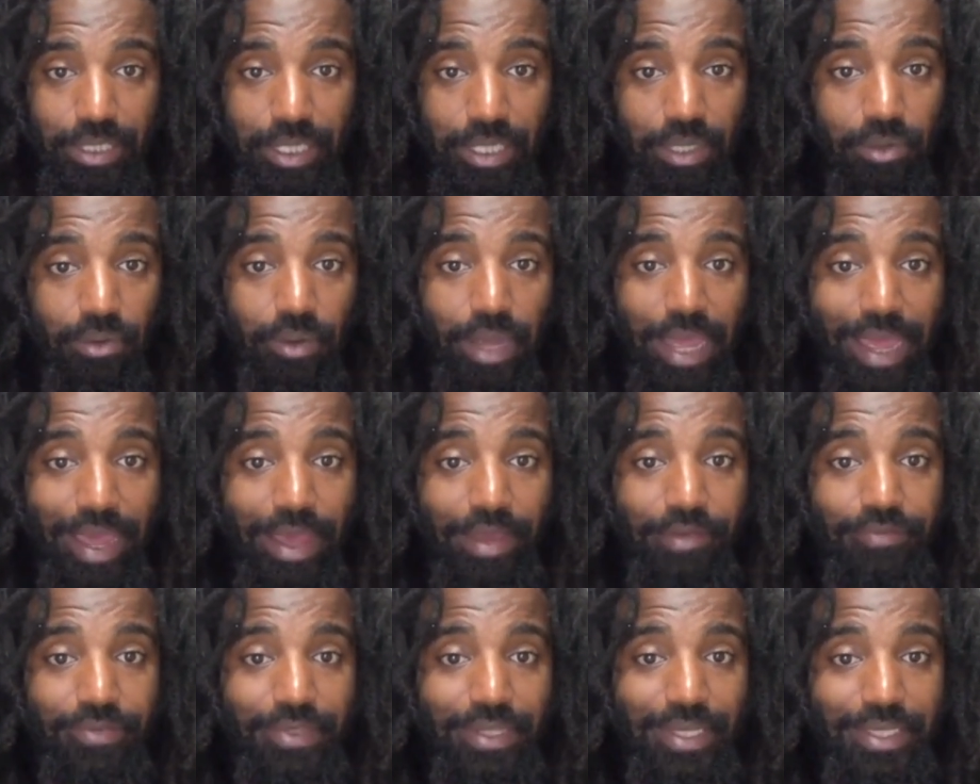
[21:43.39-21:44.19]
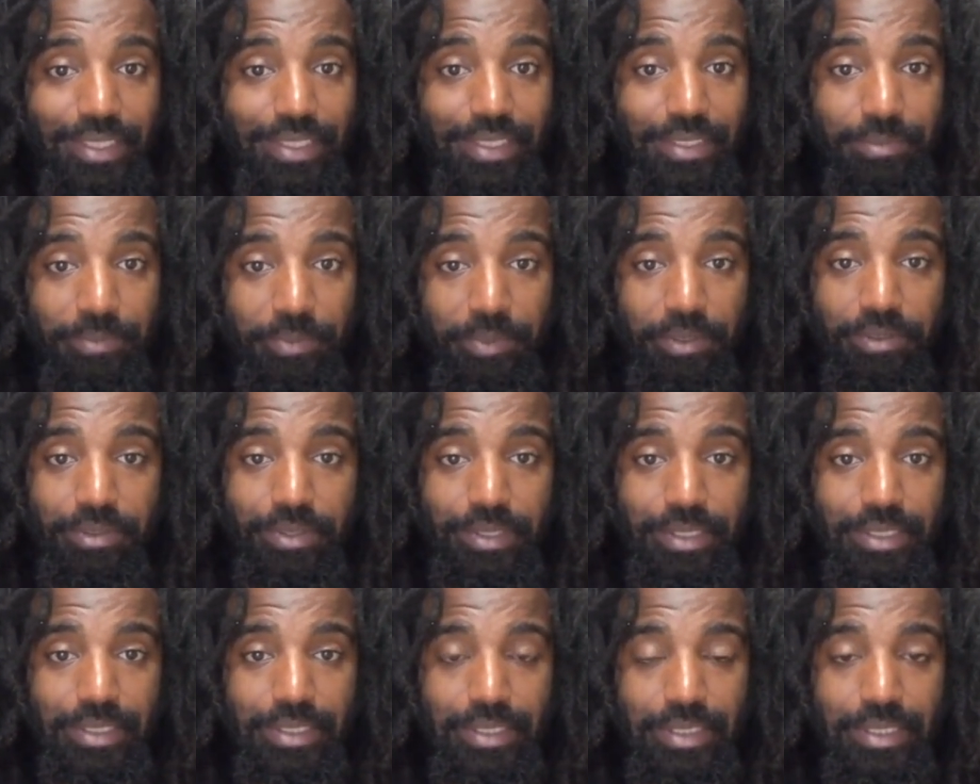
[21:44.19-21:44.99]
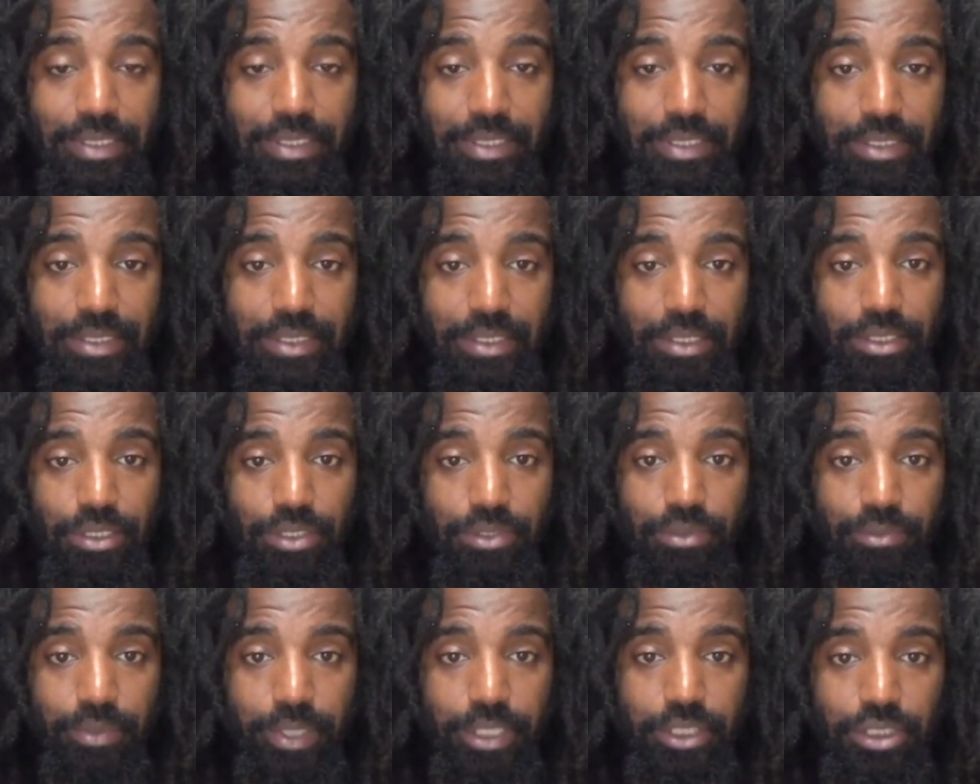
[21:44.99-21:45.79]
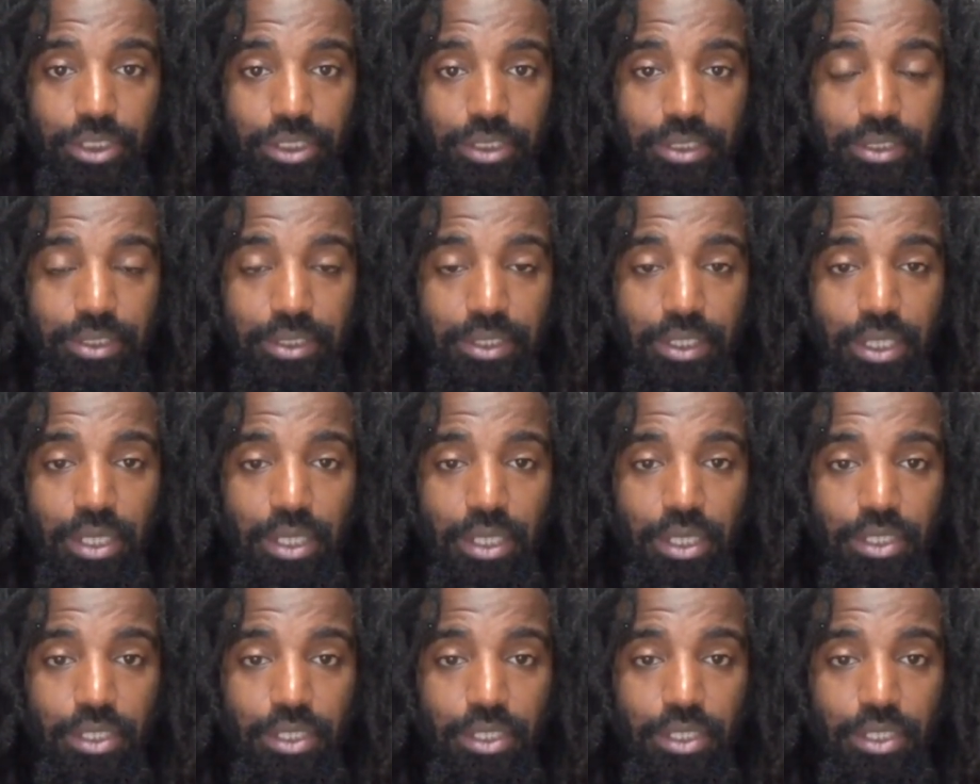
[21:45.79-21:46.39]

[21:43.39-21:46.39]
They don't have the experience in the situation.